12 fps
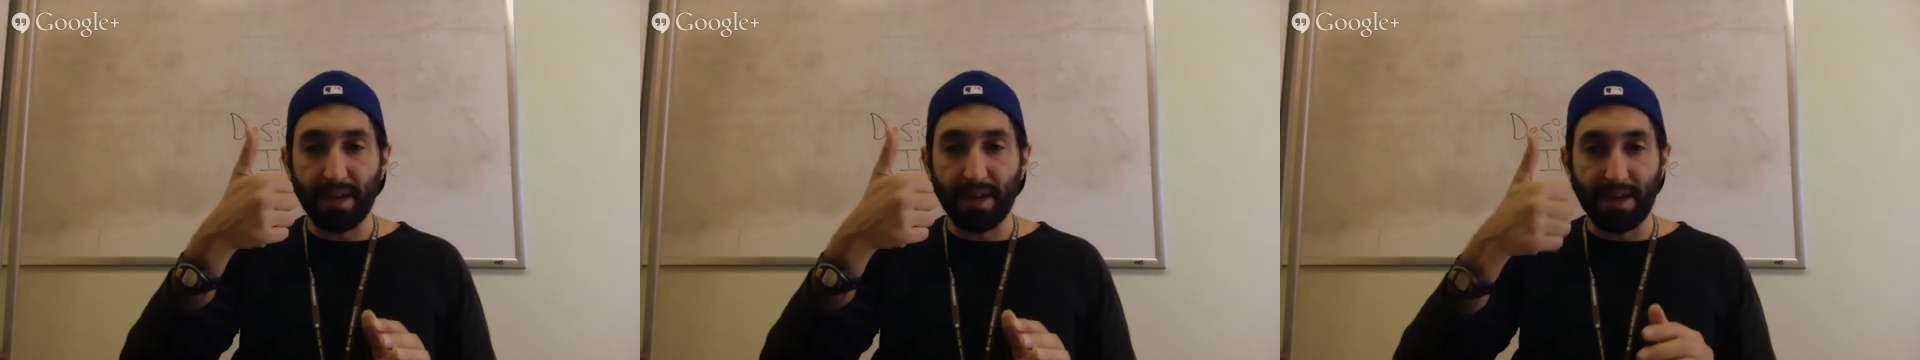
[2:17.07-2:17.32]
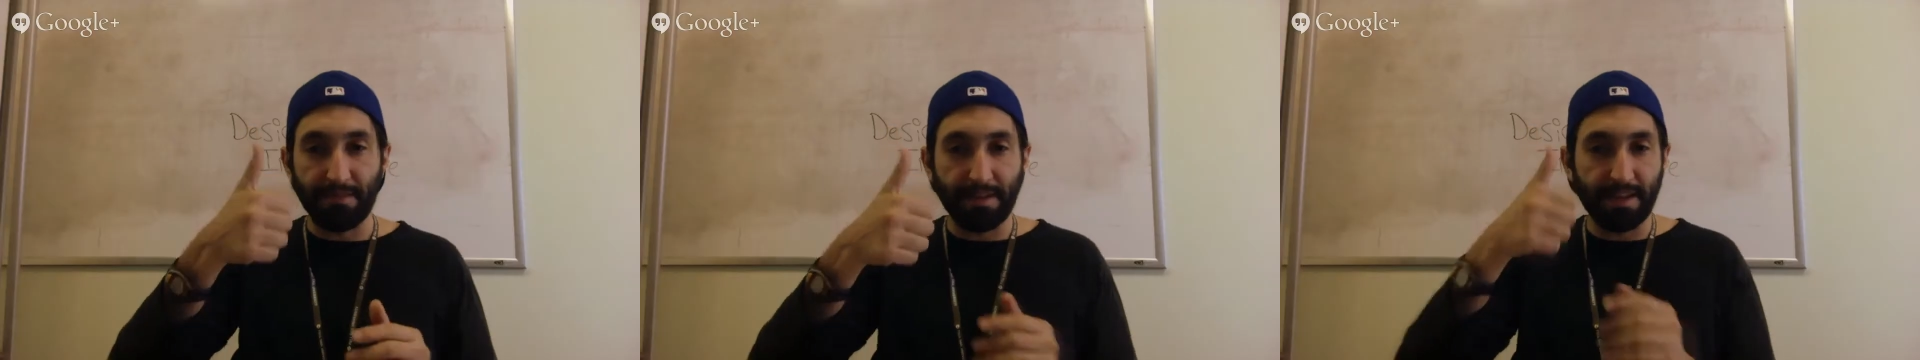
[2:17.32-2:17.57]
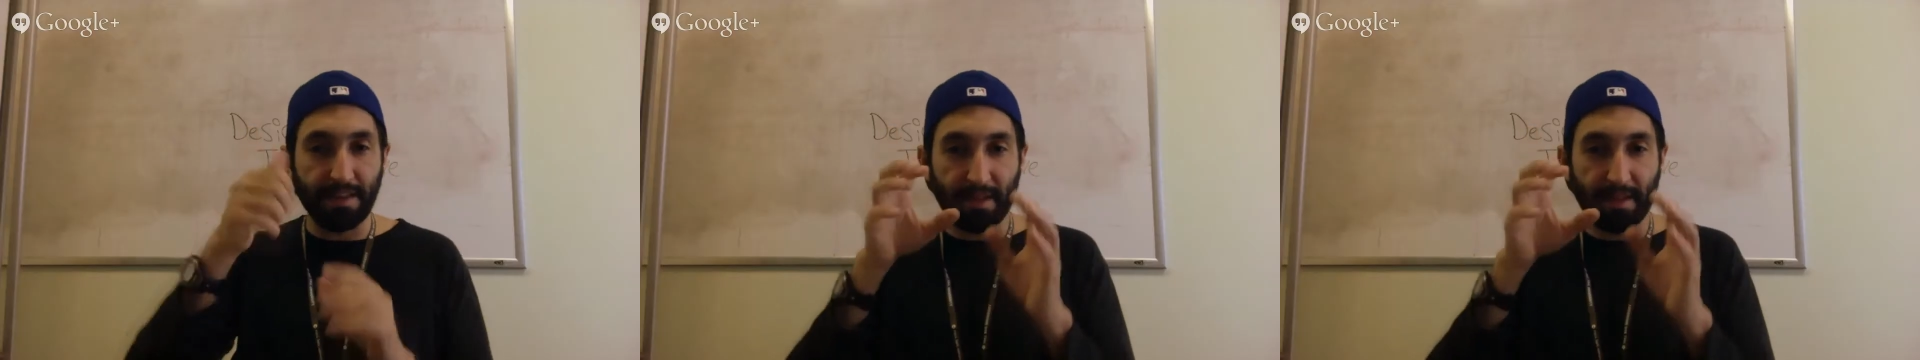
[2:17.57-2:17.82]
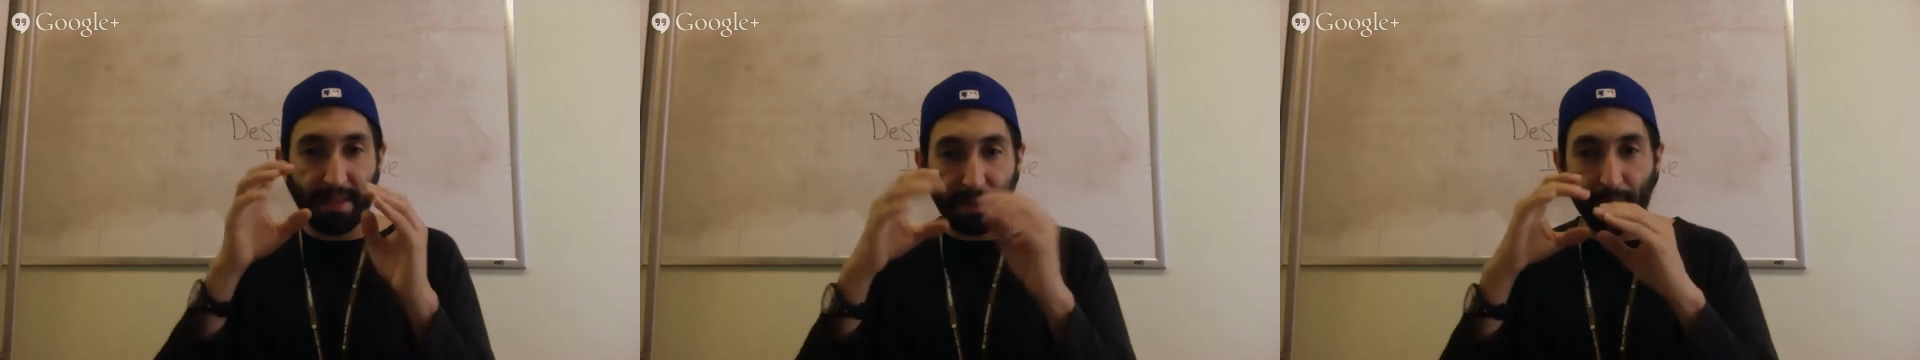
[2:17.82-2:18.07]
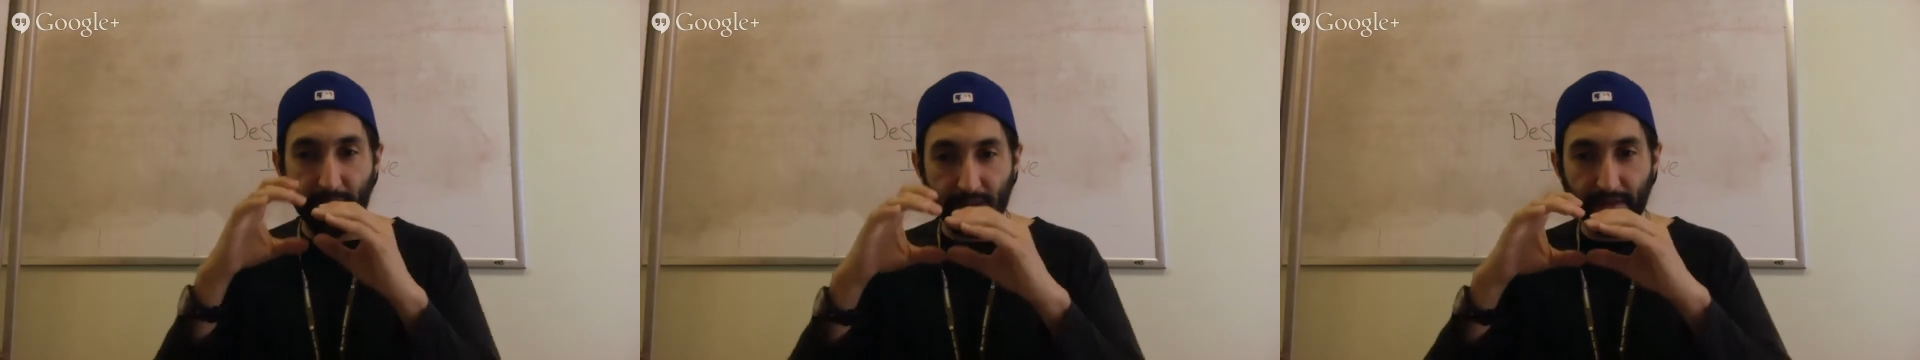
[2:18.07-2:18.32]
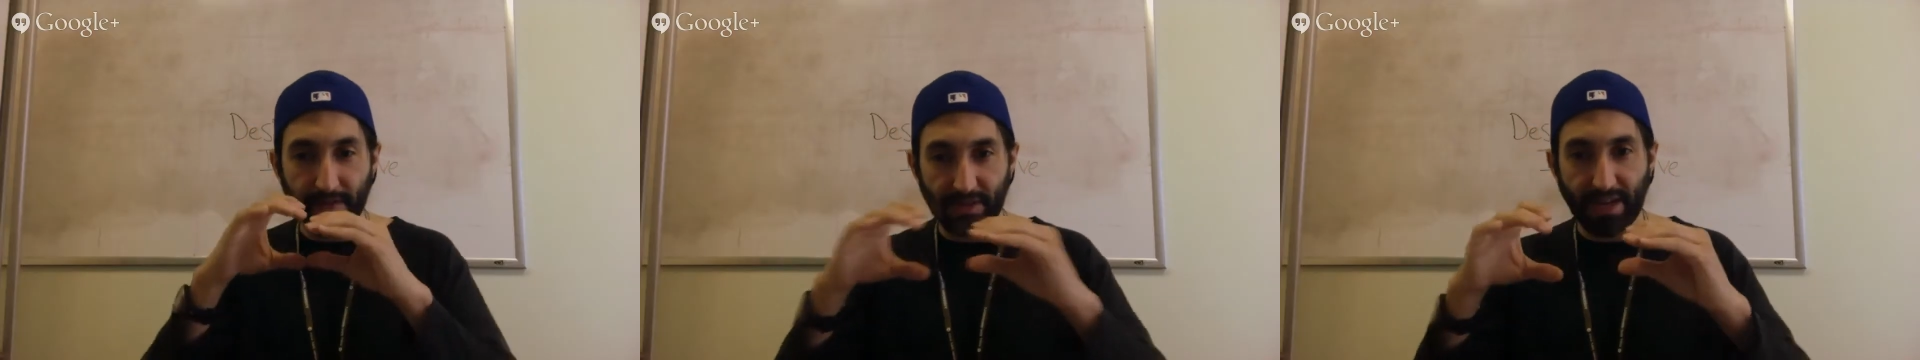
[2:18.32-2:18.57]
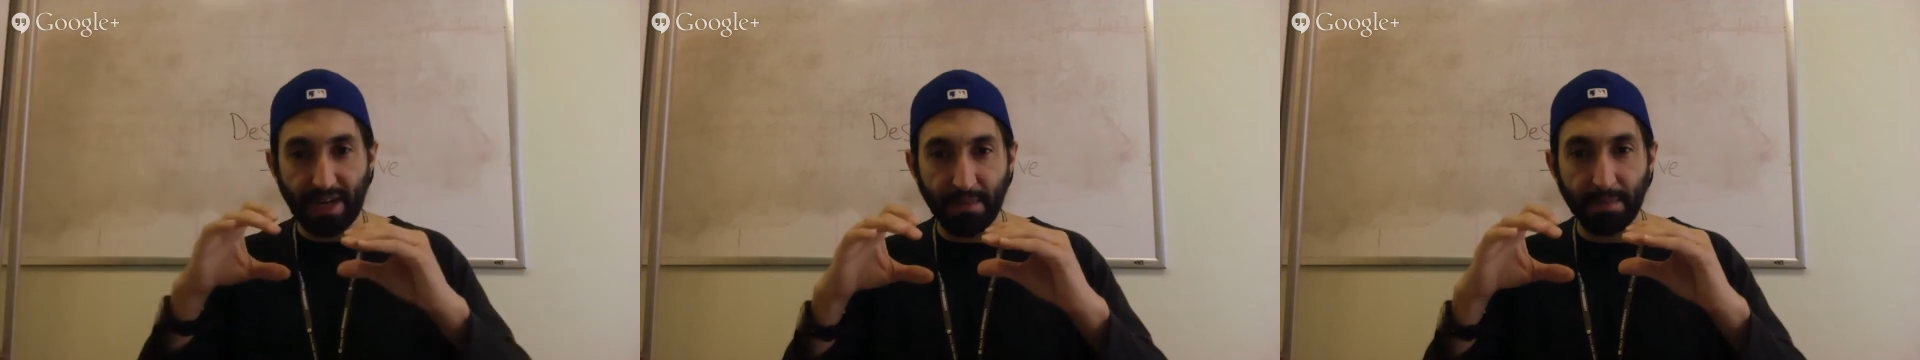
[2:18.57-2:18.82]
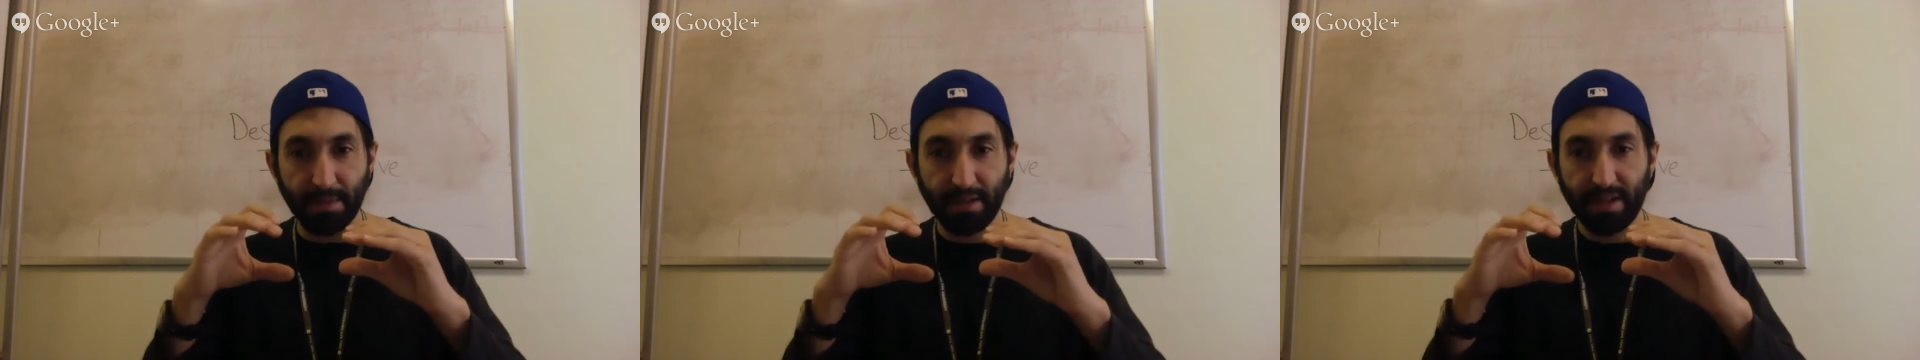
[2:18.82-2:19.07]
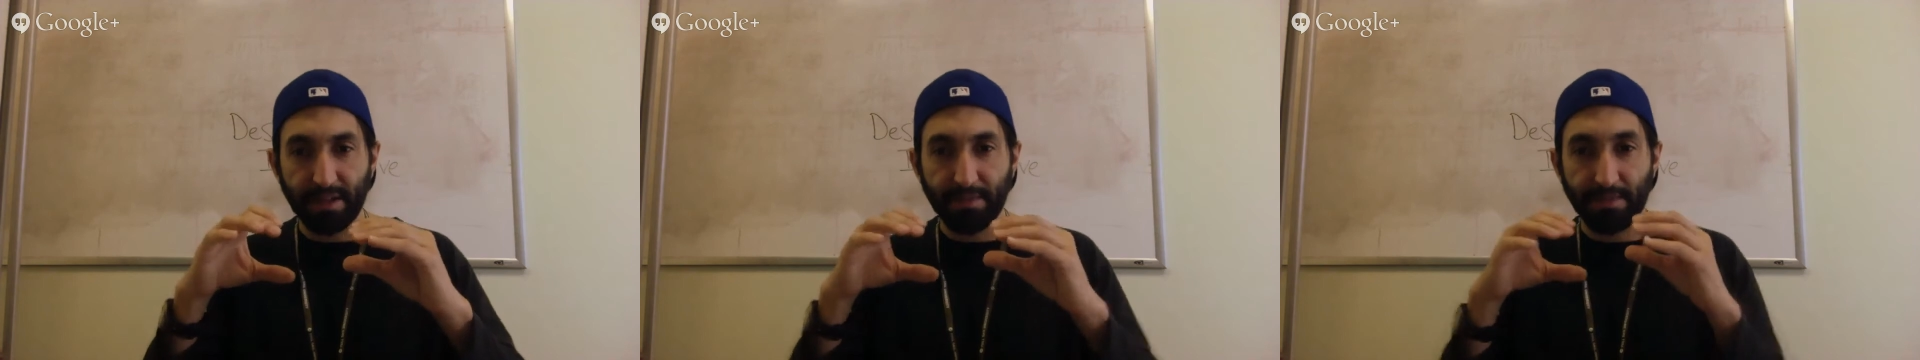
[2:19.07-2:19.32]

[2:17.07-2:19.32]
and that part of setup,